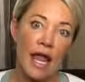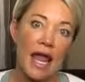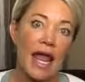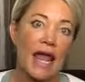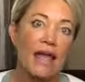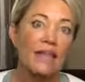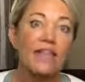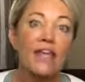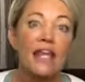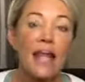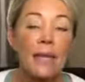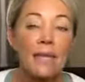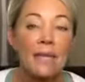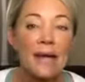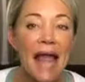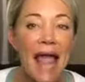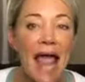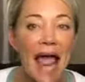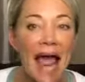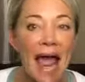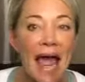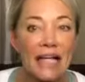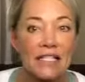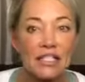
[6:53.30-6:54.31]
And then I'm going
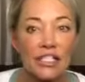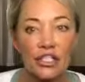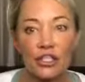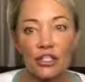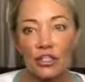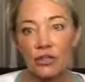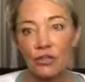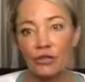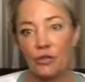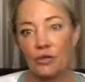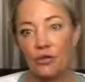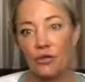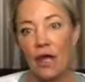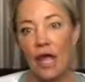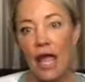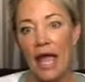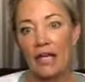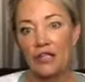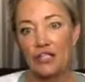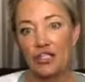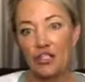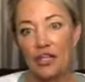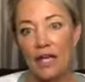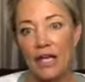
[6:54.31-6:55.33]
to ask you,
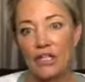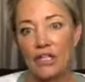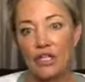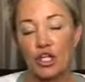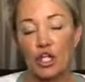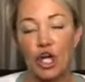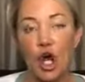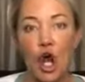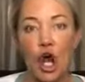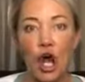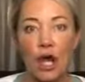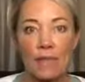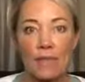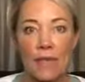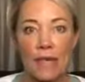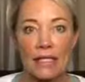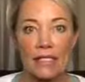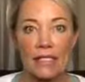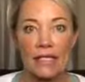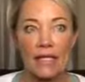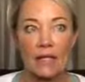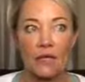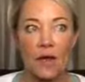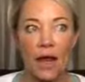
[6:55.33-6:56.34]
as you guys are
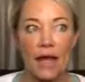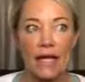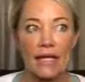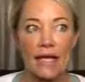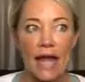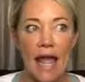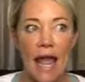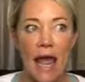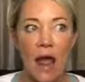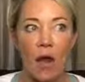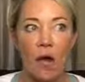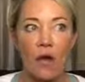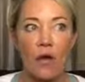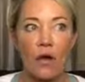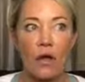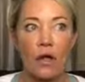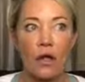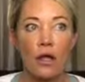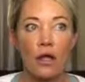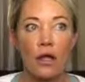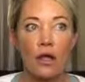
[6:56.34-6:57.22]
commenting right now,